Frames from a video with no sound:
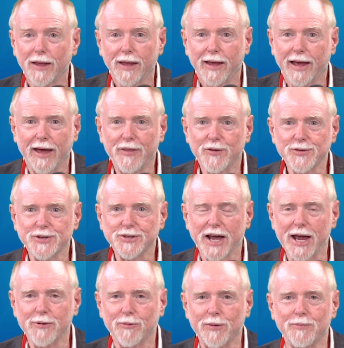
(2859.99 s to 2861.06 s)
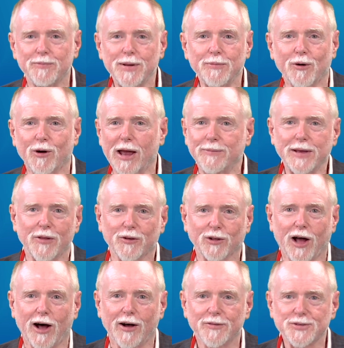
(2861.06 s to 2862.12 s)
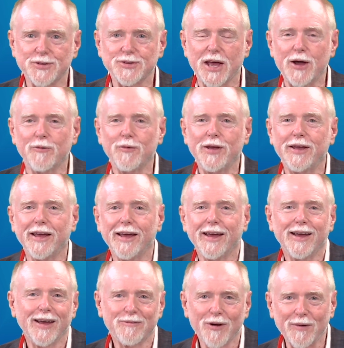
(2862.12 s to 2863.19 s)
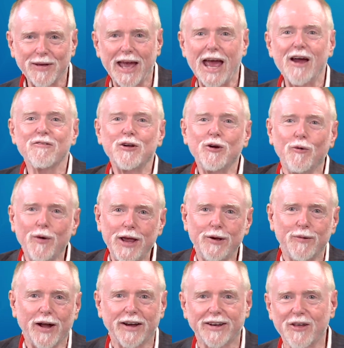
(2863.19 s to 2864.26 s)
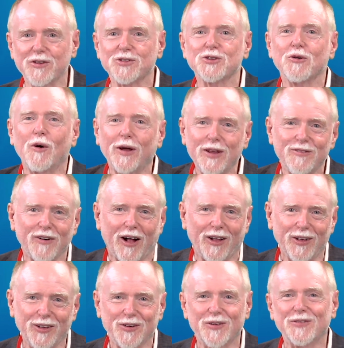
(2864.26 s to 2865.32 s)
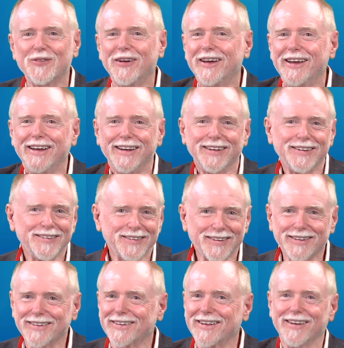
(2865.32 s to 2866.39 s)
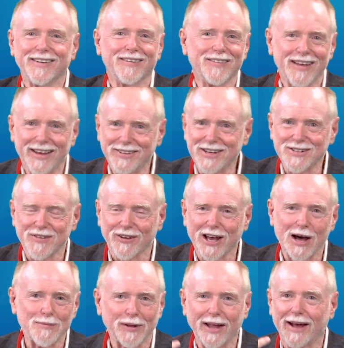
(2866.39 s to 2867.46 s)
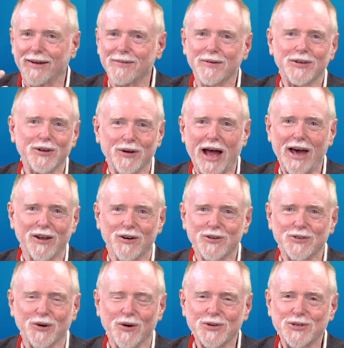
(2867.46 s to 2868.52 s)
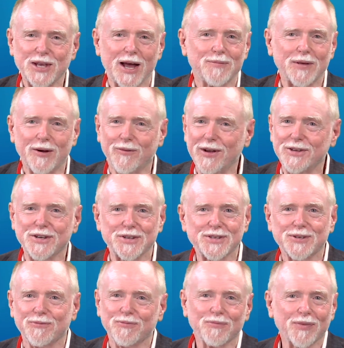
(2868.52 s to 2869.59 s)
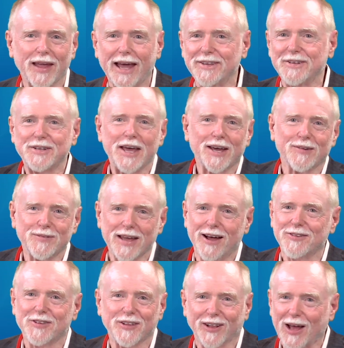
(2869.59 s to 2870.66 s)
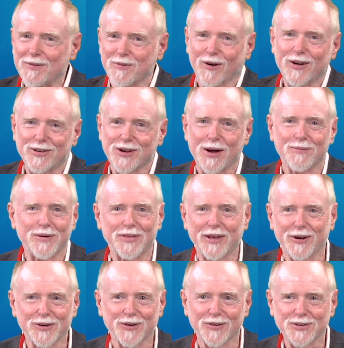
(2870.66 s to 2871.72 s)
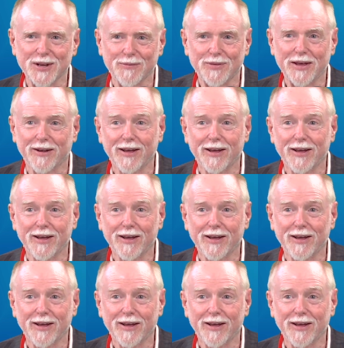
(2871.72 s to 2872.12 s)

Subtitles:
And there was a time when people were emptying out their law offices, and we probably every week we got another 20-volume edition of the Kabbalah, at our doorstep, and we just had to take them down to the library and drop them at their doorstep.